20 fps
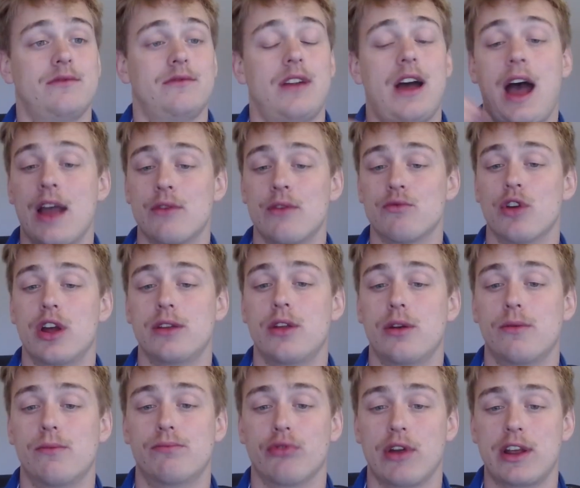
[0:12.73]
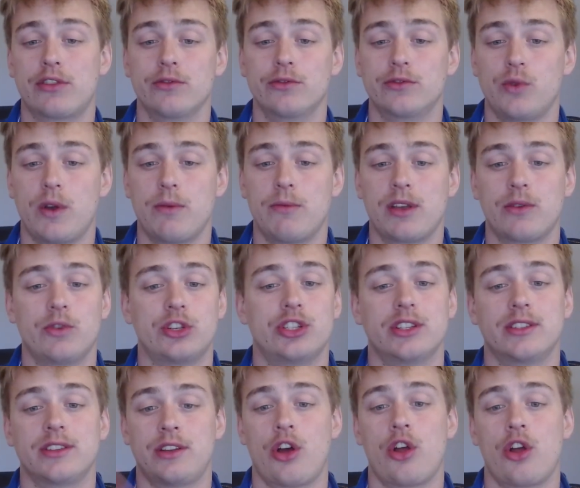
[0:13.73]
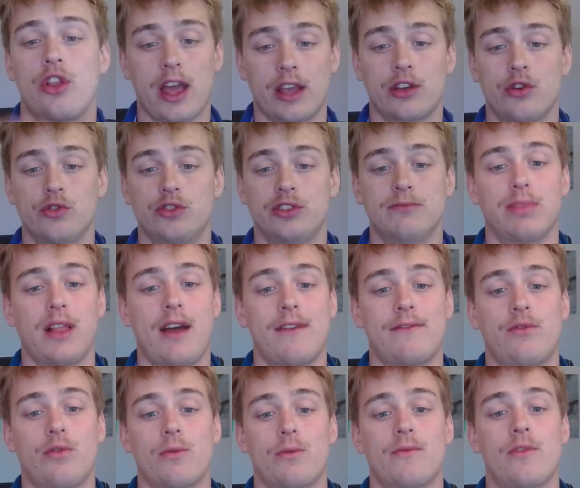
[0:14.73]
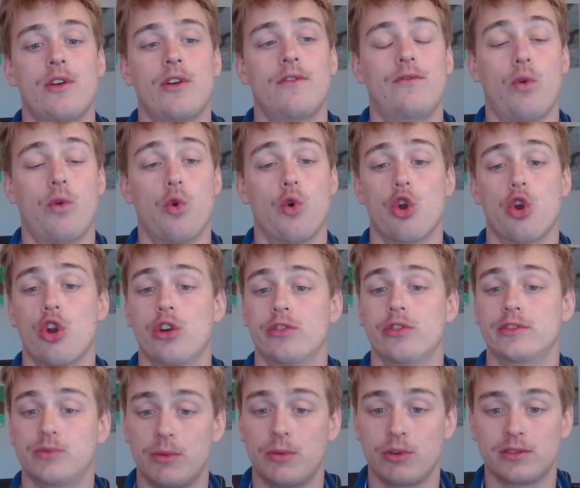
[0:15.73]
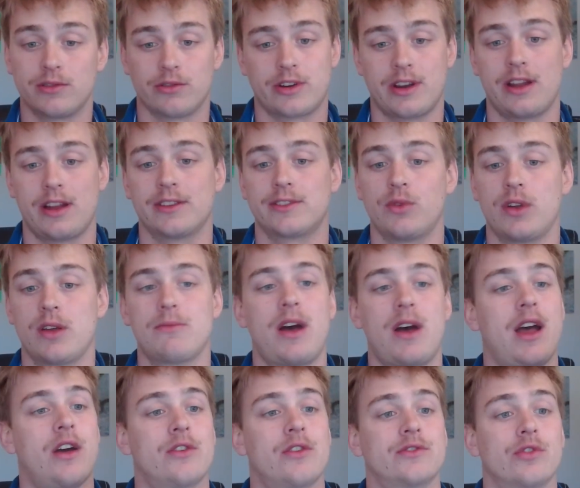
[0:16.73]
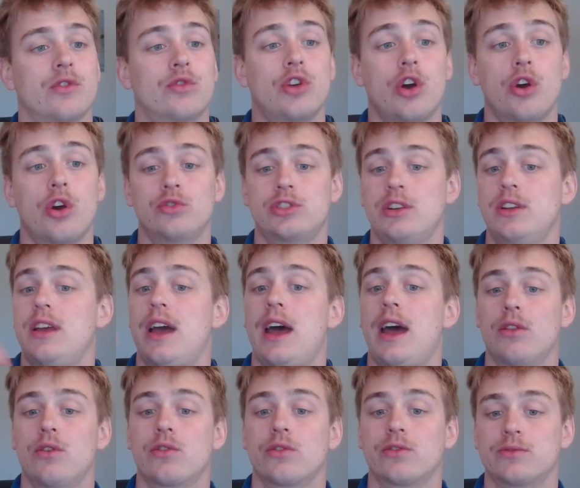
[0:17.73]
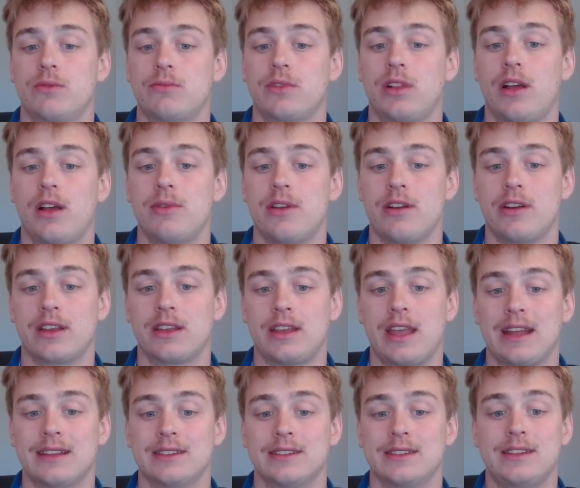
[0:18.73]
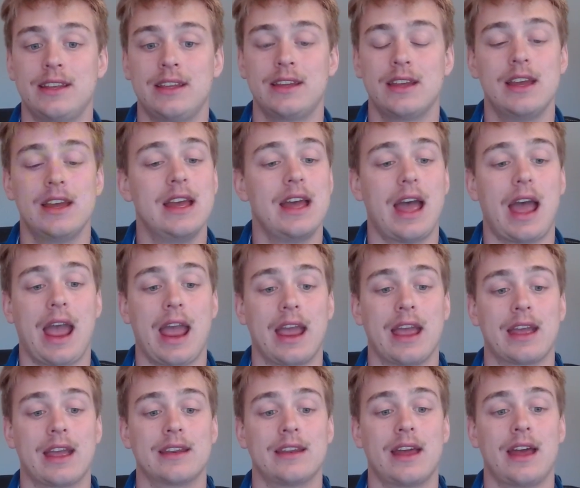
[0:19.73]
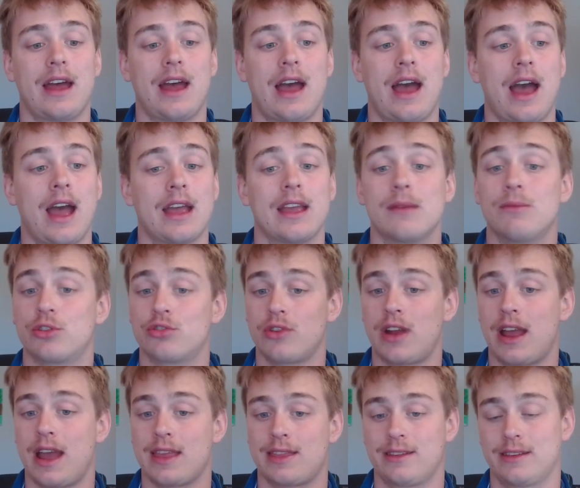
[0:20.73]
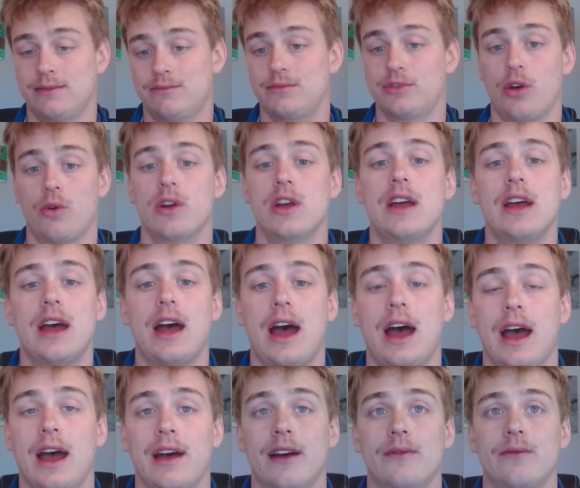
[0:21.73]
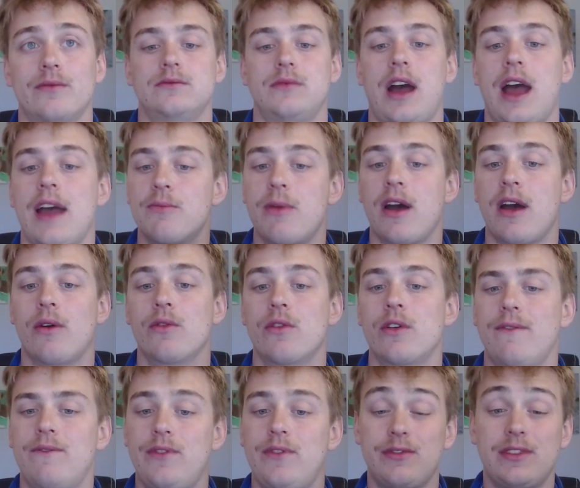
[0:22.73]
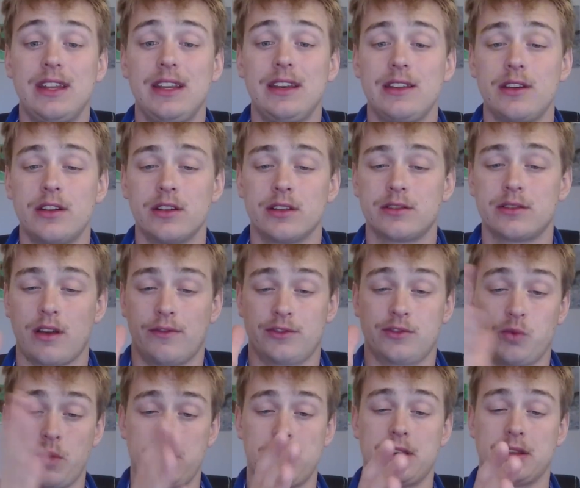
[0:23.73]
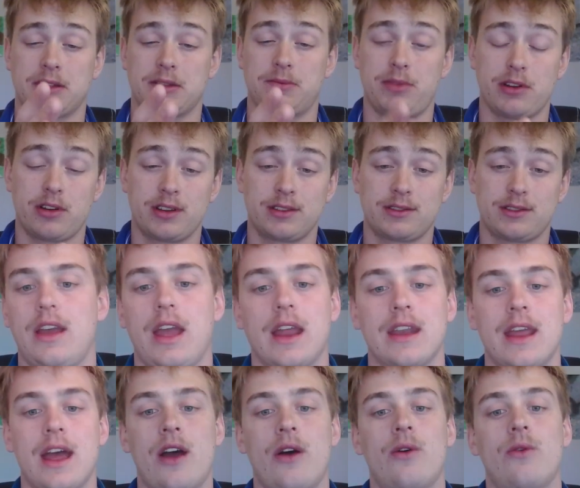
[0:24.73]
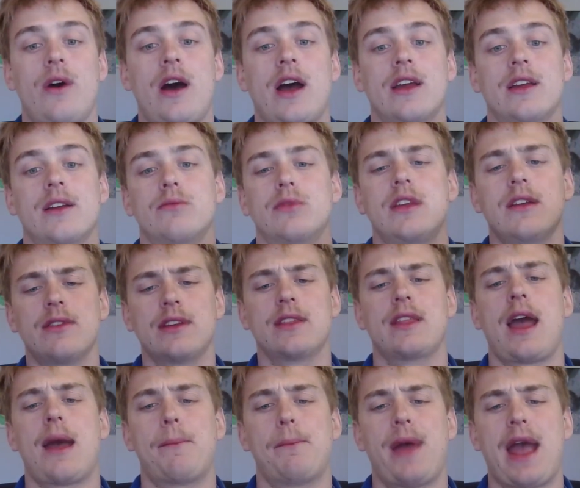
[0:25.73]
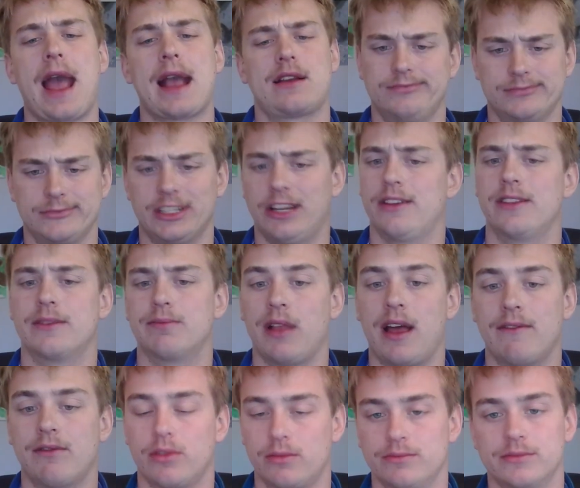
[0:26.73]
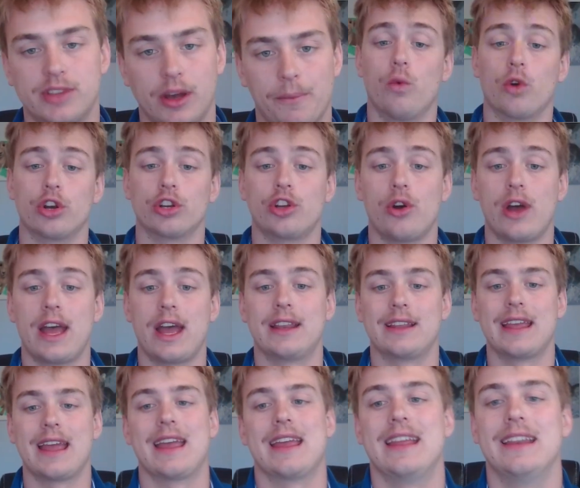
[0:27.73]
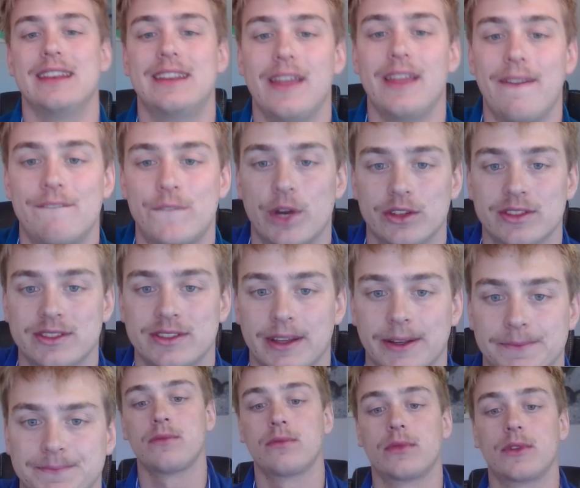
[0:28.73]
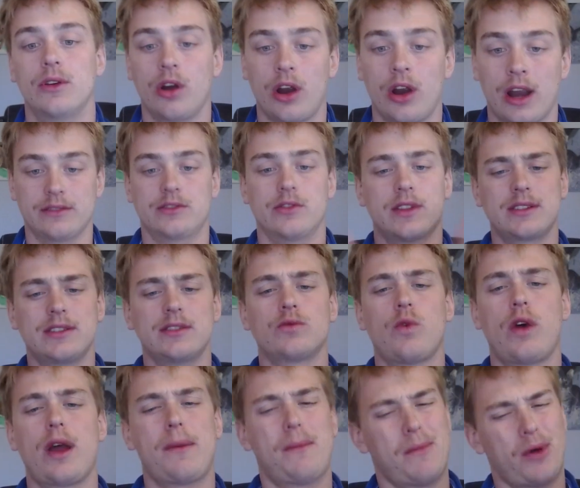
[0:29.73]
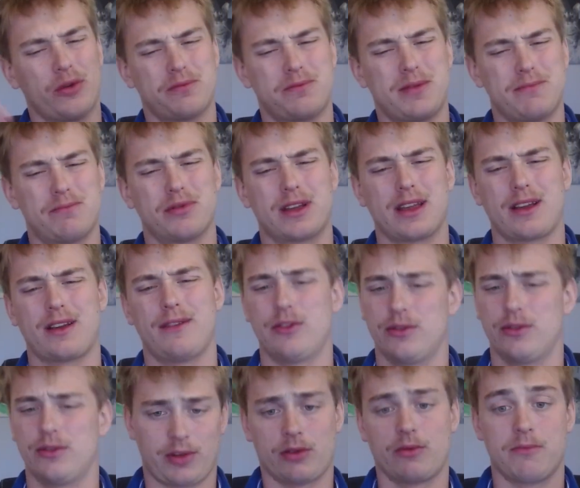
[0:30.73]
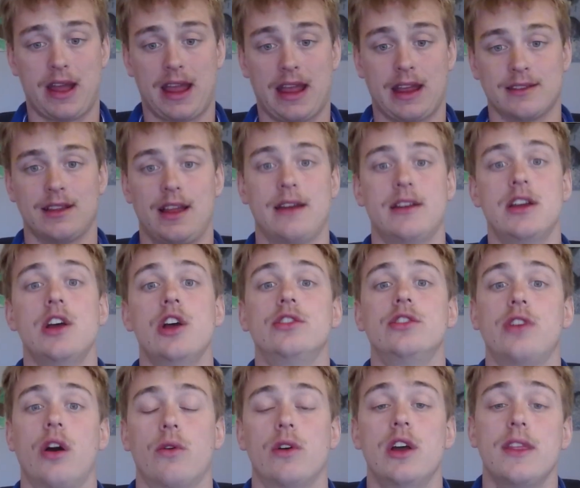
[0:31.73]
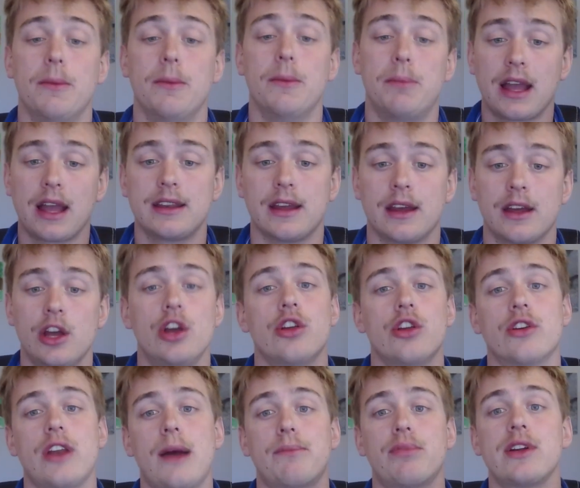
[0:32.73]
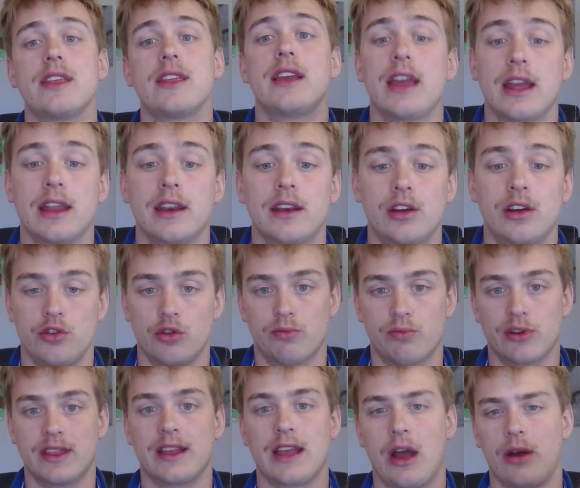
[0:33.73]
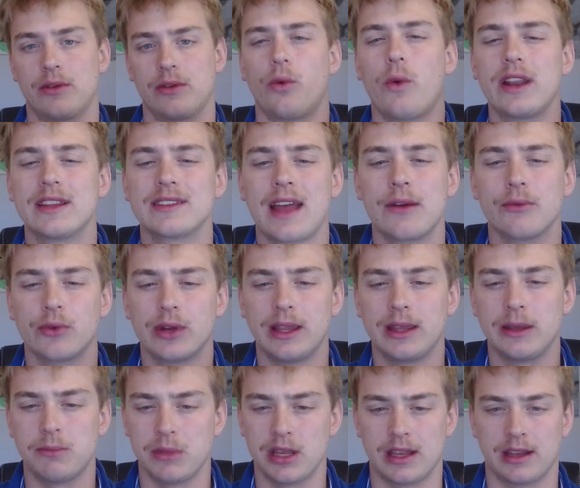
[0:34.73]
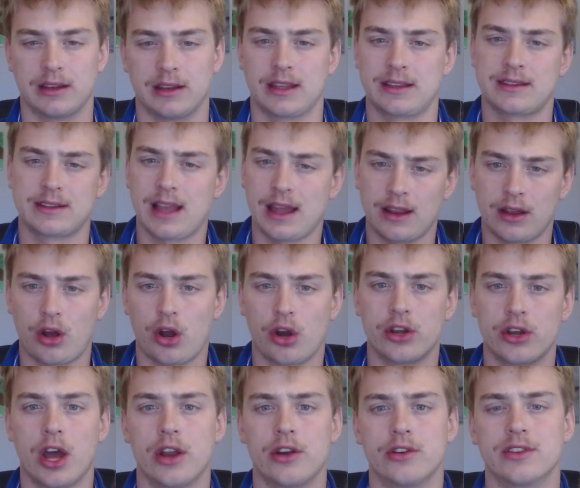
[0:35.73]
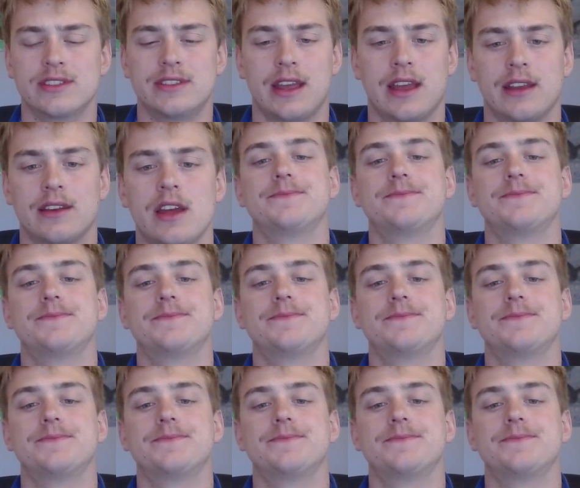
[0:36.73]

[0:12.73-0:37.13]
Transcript: I run Breakthrough Swimming, which is an online coaching platform for swimmers learning how to swim. I also coach at a local swim club here in Kansas City, and I am a triathlete. So I have about 15 years of swimming experience, and now I am giving that back on this platform. So we're gonna go ahead and get into the first thing. All right, so this is what most people get confused. I'm talking with my hands a lot. So the big idea, you're not breathing in, you're breathing out. So what does that really mean? It's kind of hard to understand.